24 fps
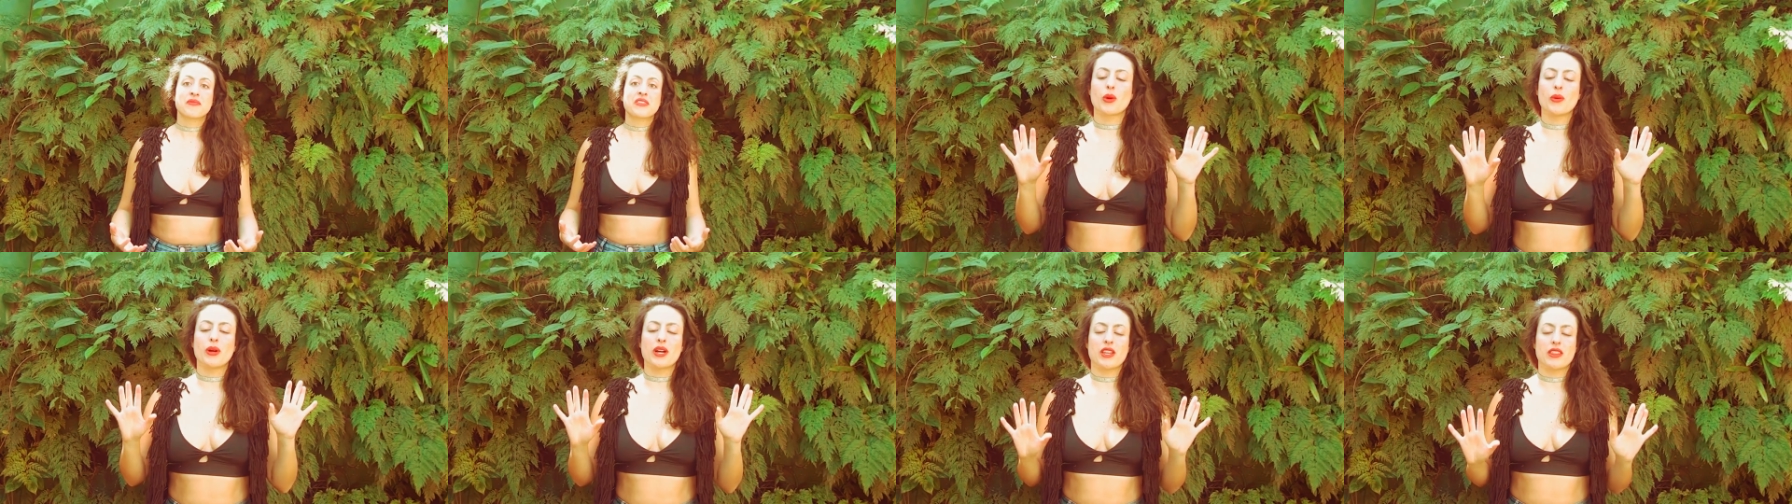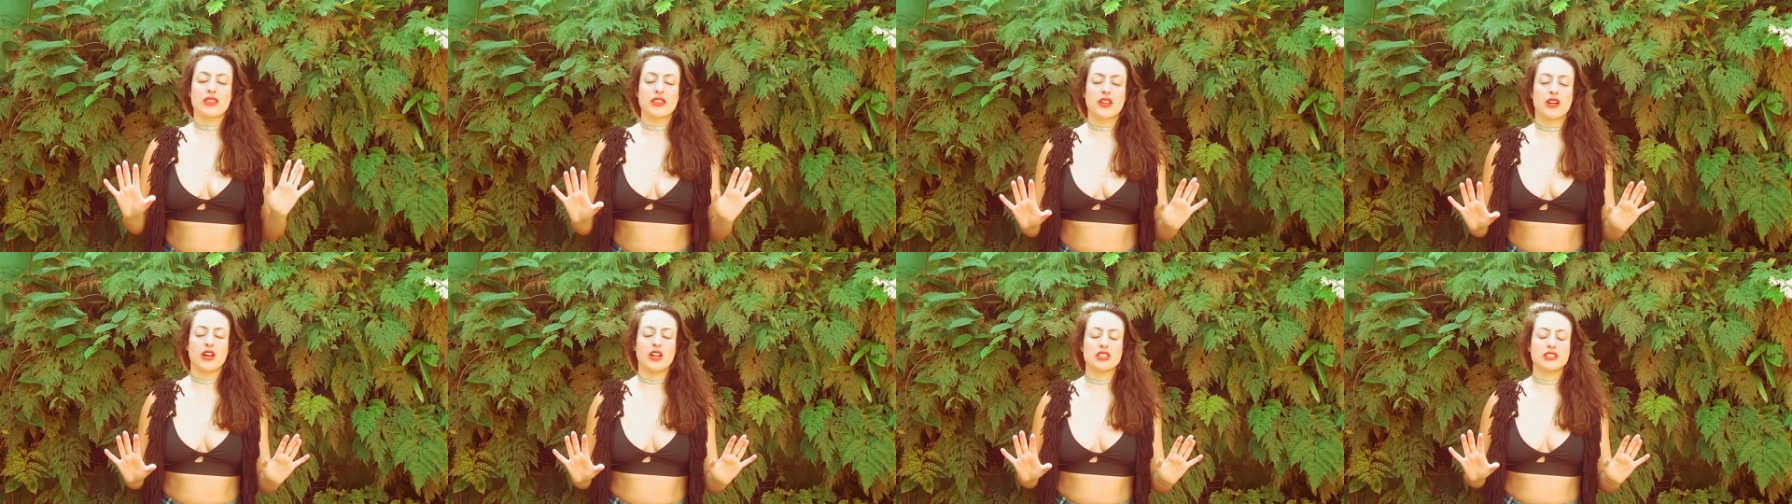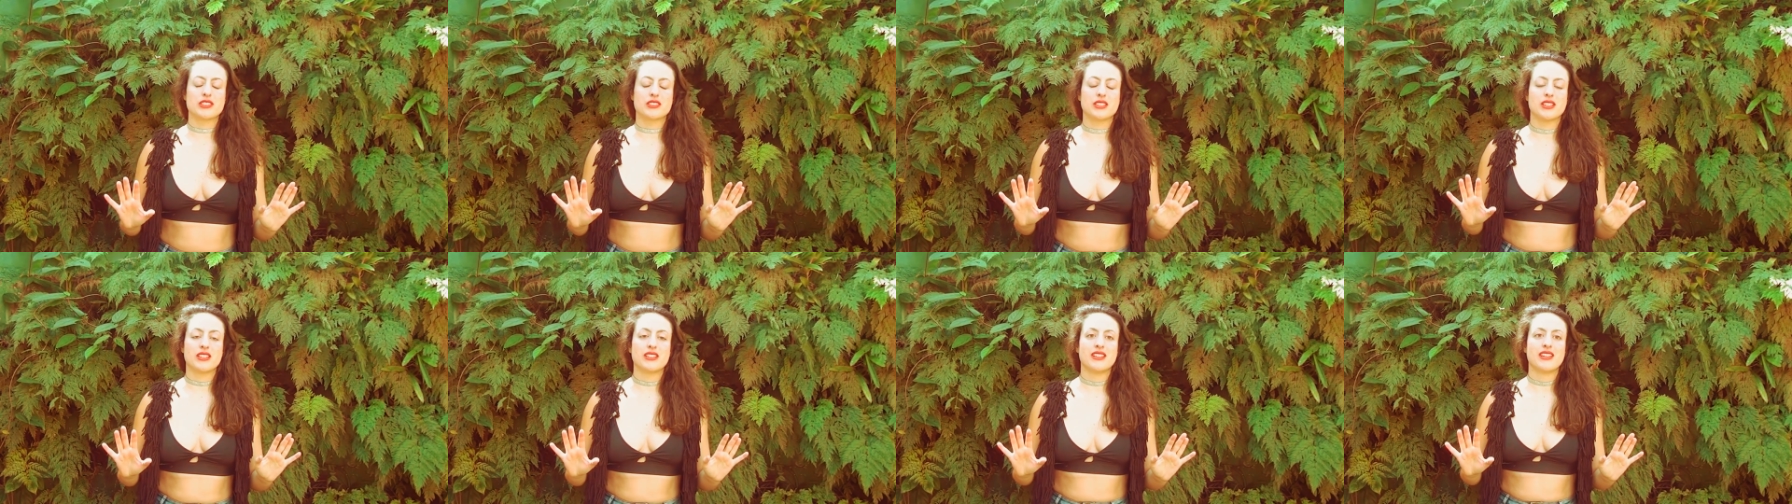So I
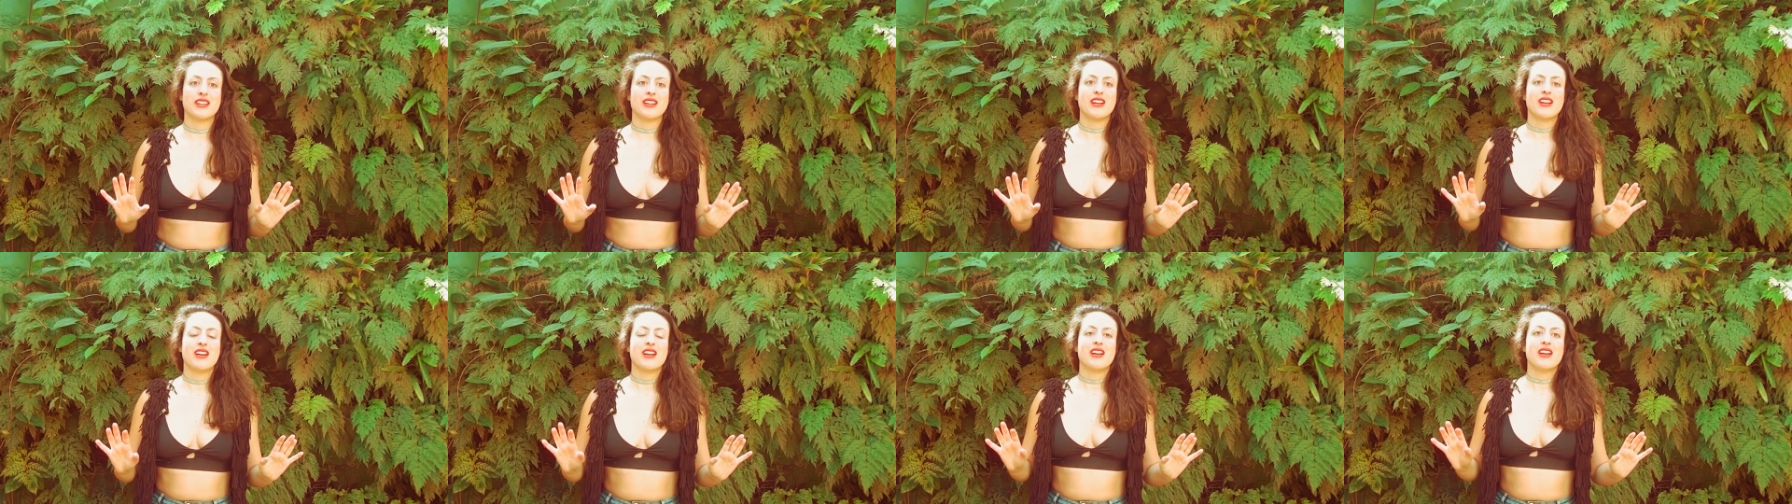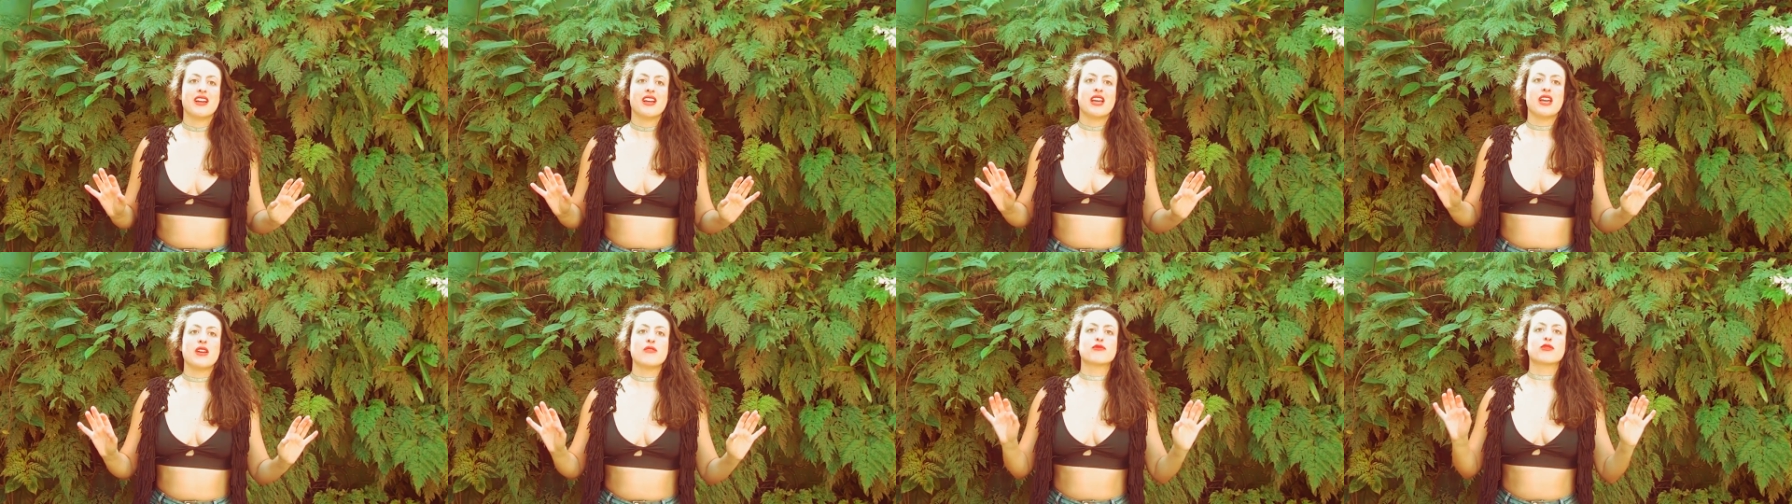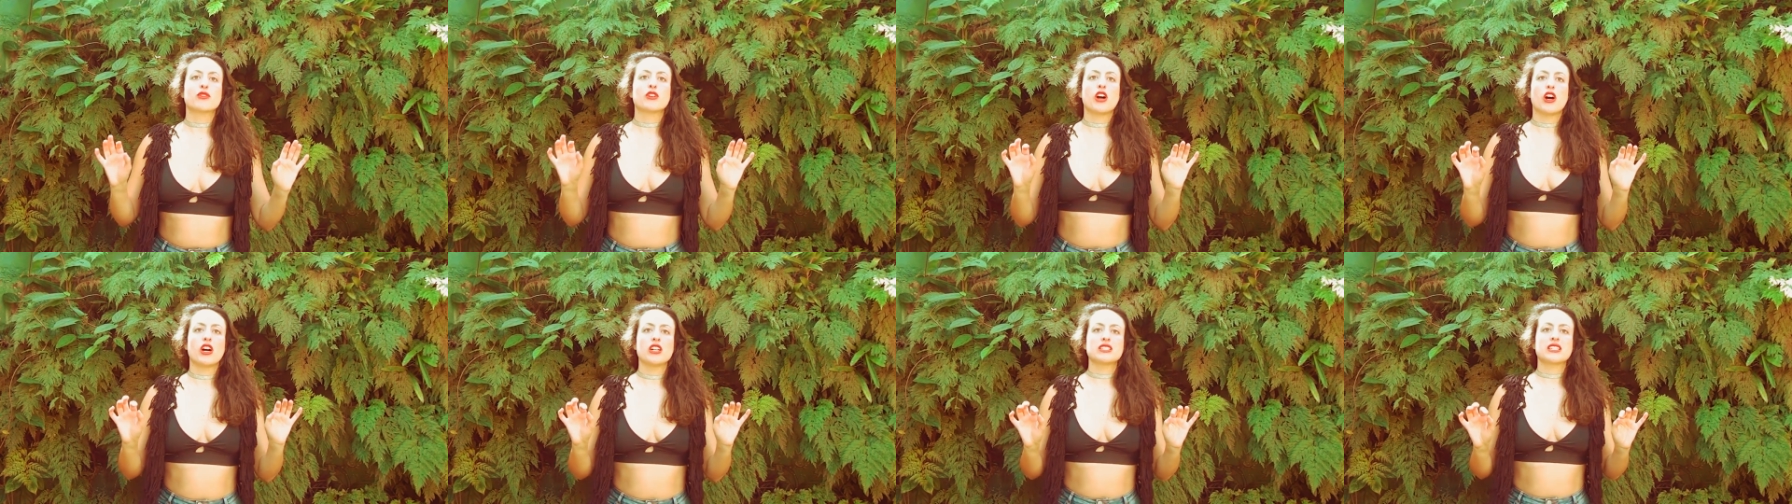thought,
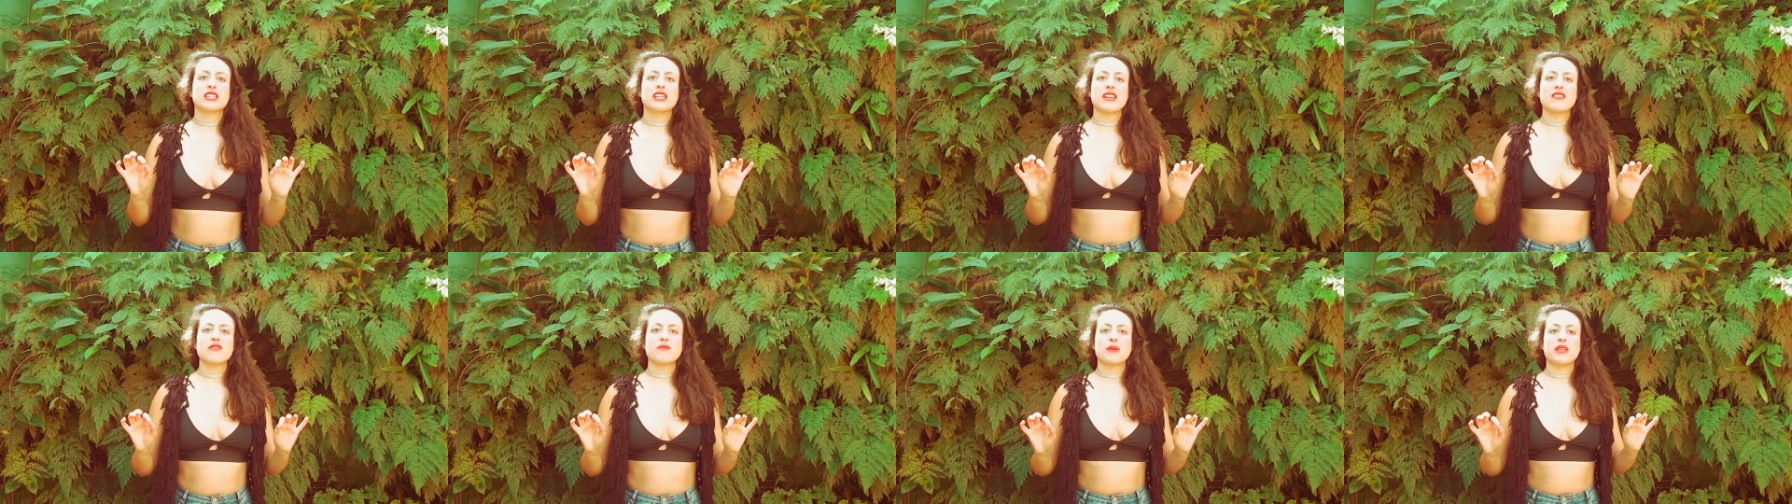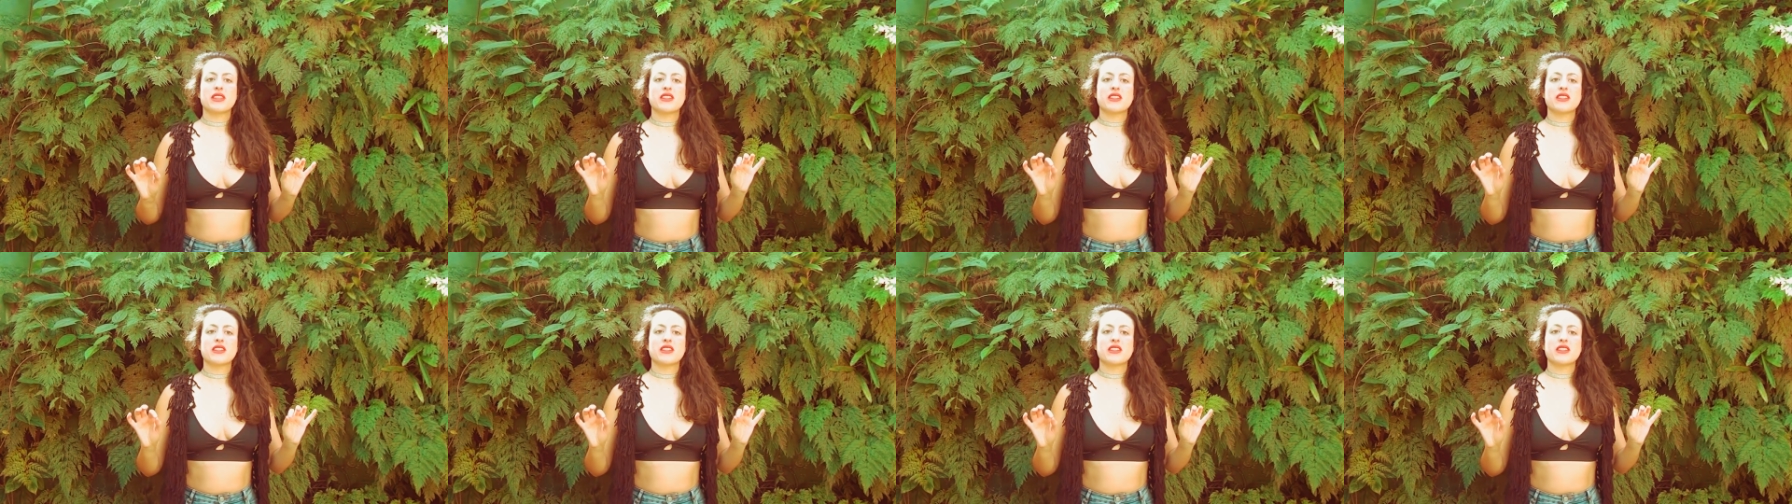if God gave